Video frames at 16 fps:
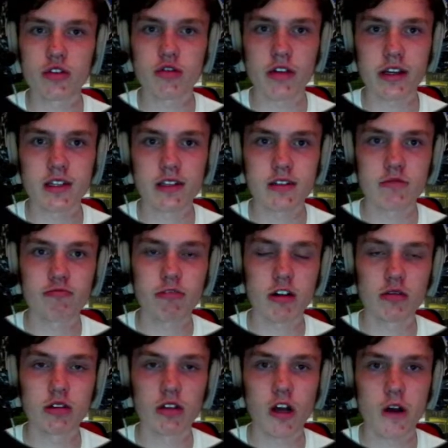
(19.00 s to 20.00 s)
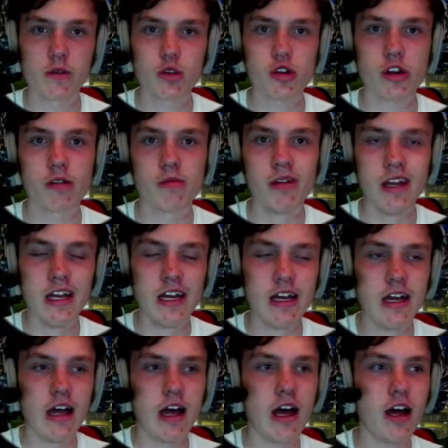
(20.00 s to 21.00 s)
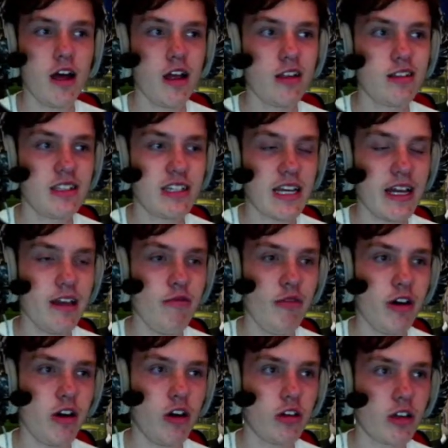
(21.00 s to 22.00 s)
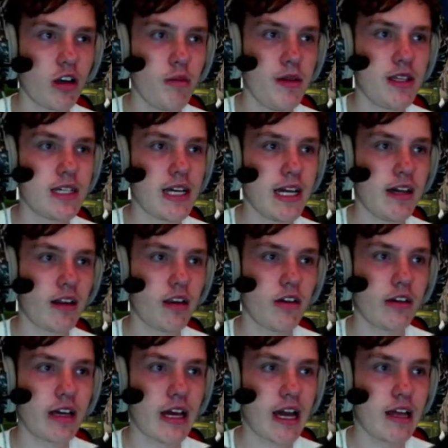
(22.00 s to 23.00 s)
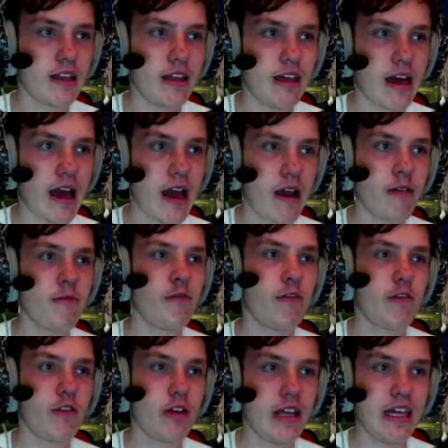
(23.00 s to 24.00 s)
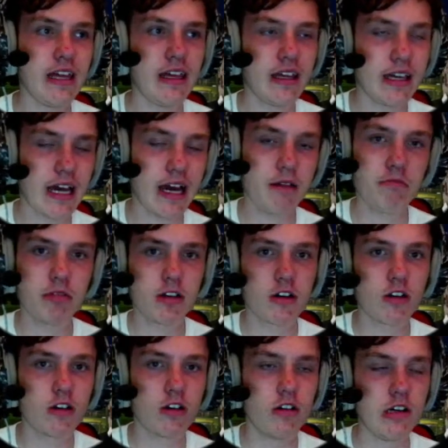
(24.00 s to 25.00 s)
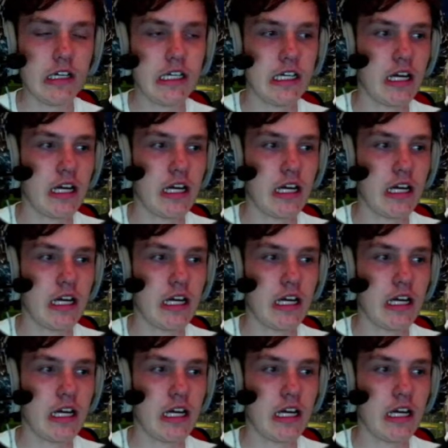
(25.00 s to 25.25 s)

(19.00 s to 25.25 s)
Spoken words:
Train Sim World live stream. Today we are going to be taking a look at the Amfleet cab car.